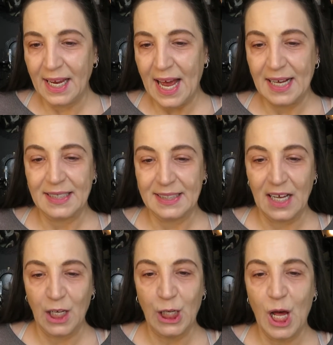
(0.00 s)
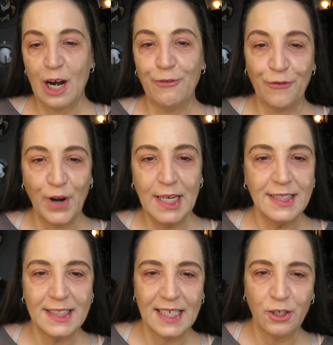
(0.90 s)
has a lot of
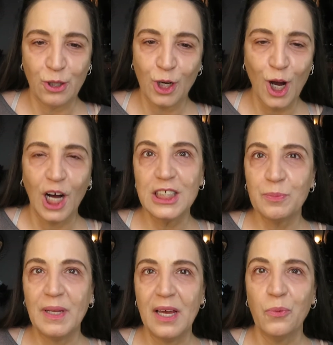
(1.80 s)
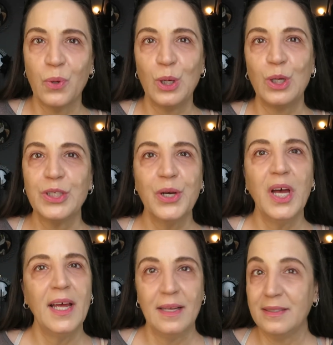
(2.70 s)
friends in her cosplay world.
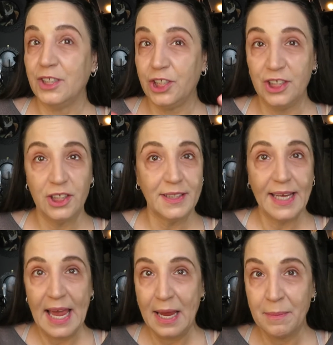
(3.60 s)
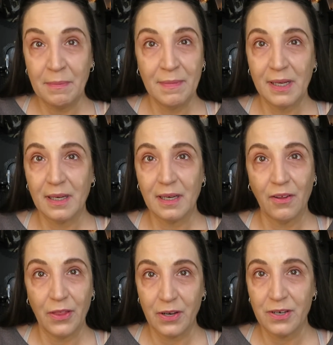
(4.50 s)
She just came
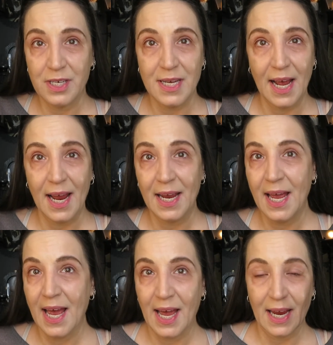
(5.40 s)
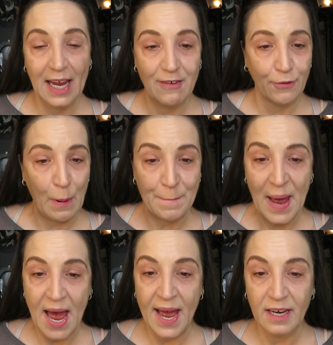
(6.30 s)
on Thursday. I gave her a
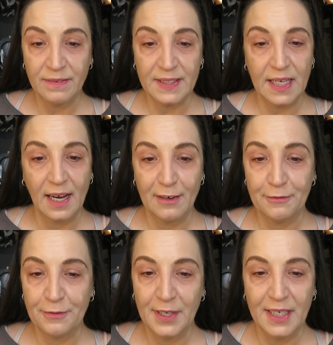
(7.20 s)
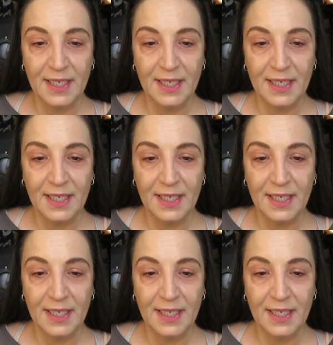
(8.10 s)
bag of stuff.